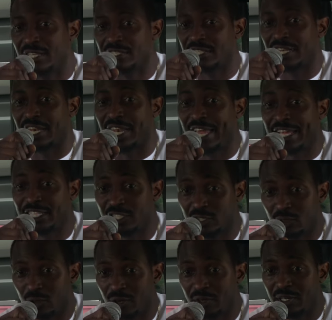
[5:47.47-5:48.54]
to the land
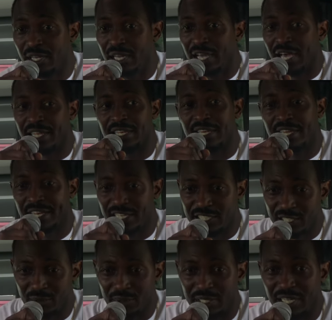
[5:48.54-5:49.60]
tour and the
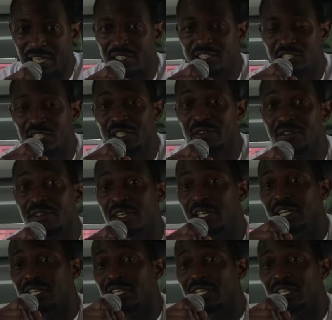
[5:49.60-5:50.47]
connection with our chief